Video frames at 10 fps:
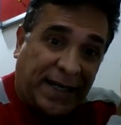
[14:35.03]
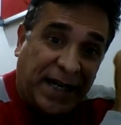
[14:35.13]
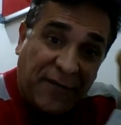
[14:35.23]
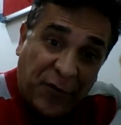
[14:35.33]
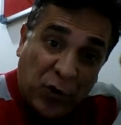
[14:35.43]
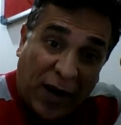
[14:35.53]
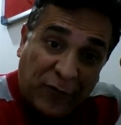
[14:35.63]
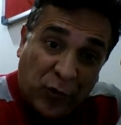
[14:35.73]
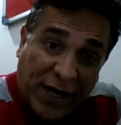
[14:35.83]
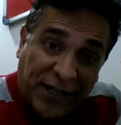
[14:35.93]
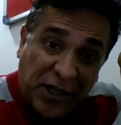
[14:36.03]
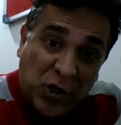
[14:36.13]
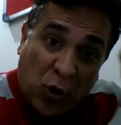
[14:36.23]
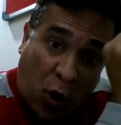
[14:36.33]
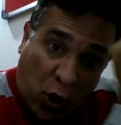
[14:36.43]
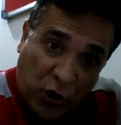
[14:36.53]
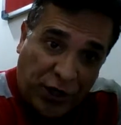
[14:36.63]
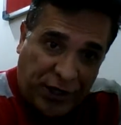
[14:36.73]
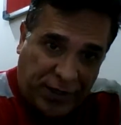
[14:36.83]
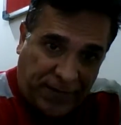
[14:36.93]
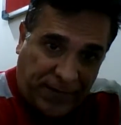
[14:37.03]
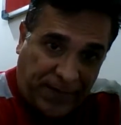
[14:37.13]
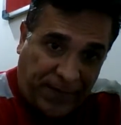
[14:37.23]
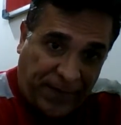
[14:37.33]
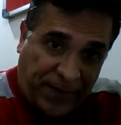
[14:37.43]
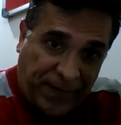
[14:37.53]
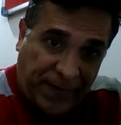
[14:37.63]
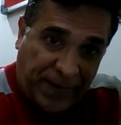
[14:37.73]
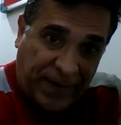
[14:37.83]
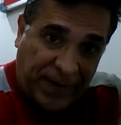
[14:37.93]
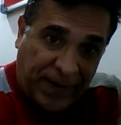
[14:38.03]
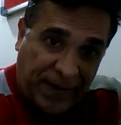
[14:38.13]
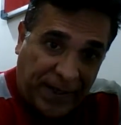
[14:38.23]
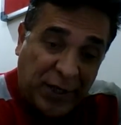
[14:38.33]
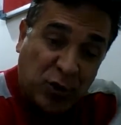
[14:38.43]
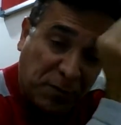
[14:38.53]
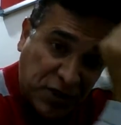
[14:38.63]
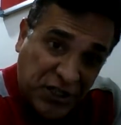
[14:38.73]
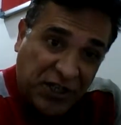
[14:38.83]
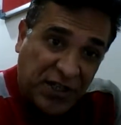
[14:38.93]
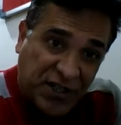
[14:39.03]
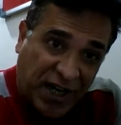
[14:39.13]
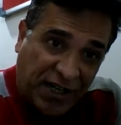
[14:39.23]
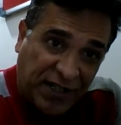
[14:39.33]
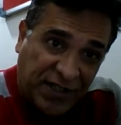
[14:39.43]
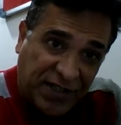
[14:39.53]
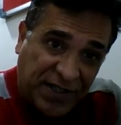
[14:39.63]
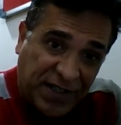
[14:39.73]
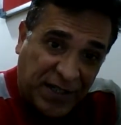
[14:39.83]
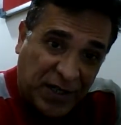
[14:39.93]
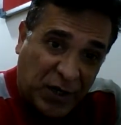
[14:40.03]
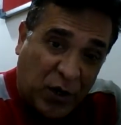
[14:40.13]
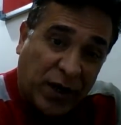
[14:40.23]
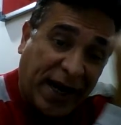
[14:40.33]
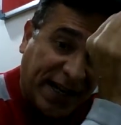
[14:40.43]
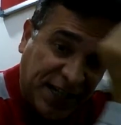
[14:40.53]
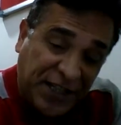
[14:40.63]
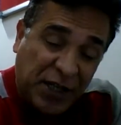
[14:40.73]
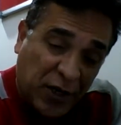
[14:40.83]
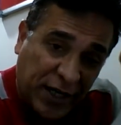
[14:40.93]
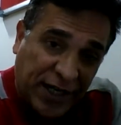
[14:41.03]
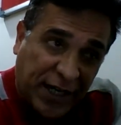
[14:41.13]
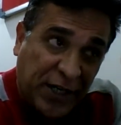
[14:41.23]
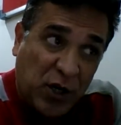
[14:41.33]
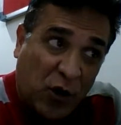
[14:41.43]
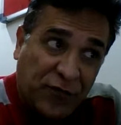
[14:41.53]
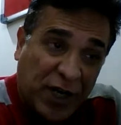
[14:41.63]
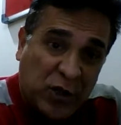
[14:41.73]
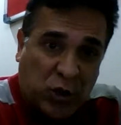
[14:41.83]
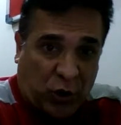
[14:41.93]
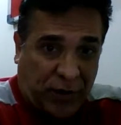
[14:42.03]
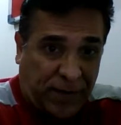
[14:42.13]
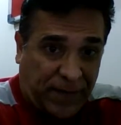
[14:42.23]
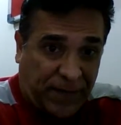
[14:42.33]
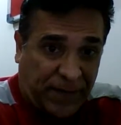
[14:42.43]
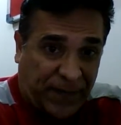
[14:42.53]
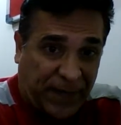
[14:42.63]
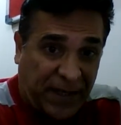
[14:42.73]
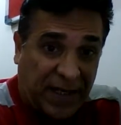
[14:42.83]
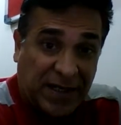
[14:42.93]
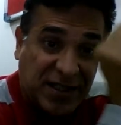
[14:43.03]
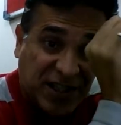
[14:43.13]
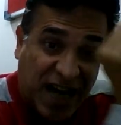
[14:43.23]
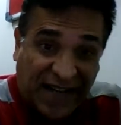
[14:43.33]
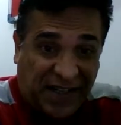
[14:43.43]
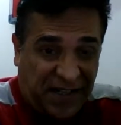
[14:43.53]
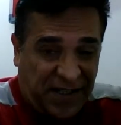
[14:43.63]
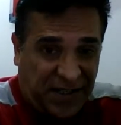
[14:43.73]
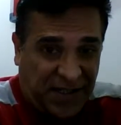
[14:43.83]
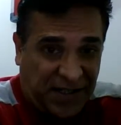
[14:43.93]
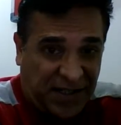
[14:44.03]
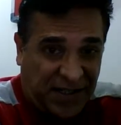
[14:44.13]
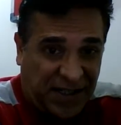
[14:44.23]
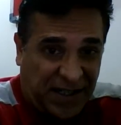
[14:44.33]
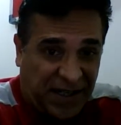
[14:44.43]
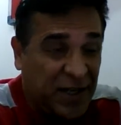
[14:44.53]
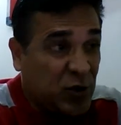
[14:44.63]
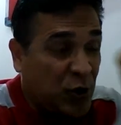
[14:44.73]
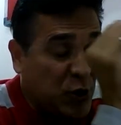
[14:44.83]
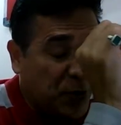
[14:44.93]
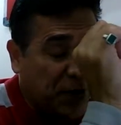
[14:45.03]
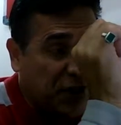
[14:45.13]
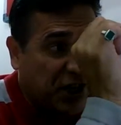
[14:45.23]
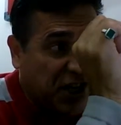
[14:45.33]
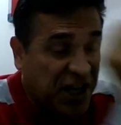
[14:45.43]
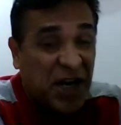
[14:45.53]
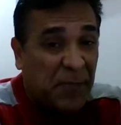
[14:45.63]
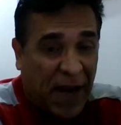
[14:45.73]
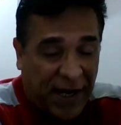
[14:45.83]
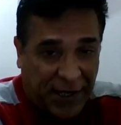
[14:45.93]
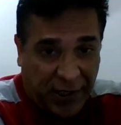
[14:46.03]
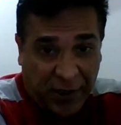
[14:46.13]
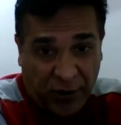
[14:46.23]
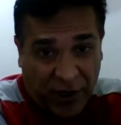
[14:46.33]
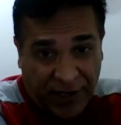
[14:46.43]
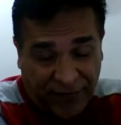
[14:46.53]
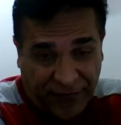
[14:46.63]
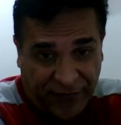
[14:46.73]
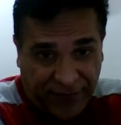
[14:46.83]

if you have to get into occult, into mystical science, or any of that sort, Saturn is going to be the key planet in your life.